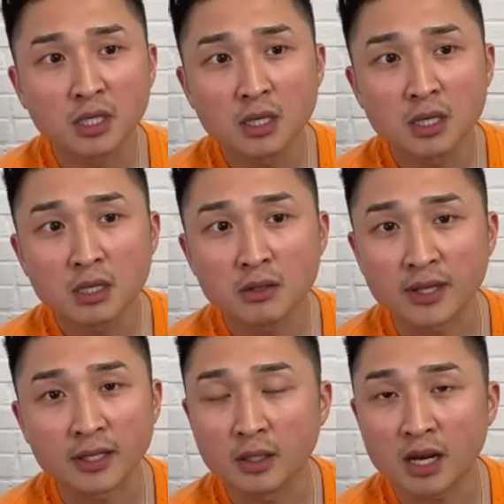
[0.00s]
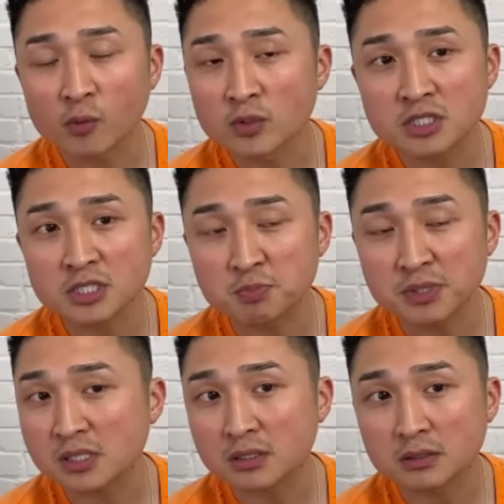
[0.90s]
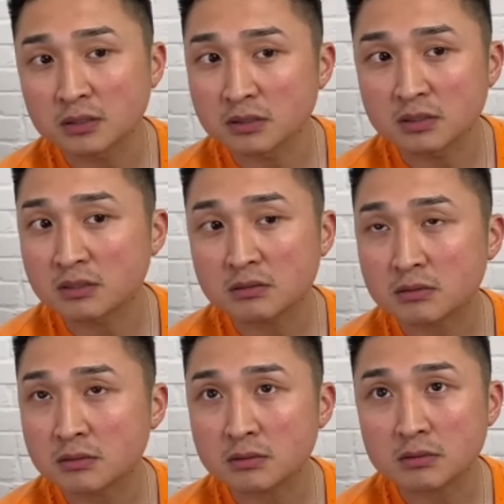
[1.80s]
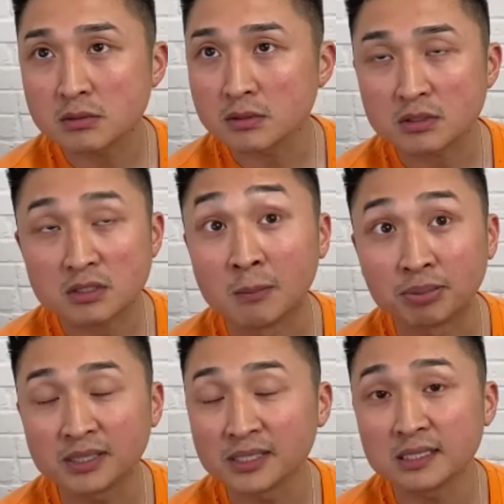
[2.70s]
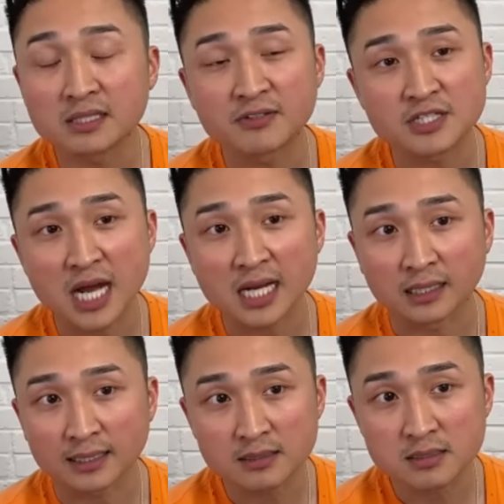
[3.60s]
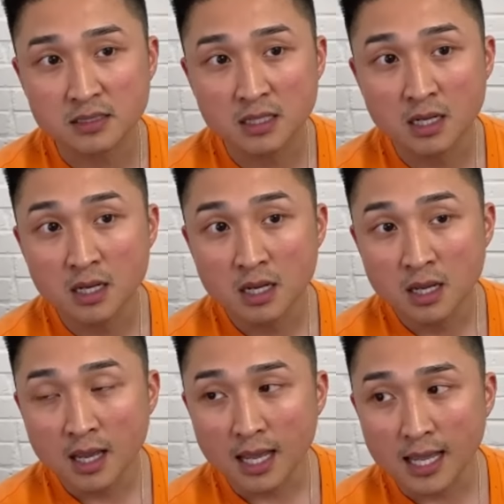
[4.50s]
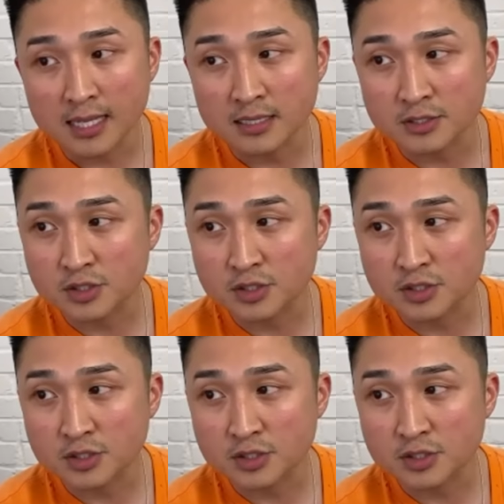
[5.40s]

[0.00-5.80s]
then everyone's going to speak completely different dialects. And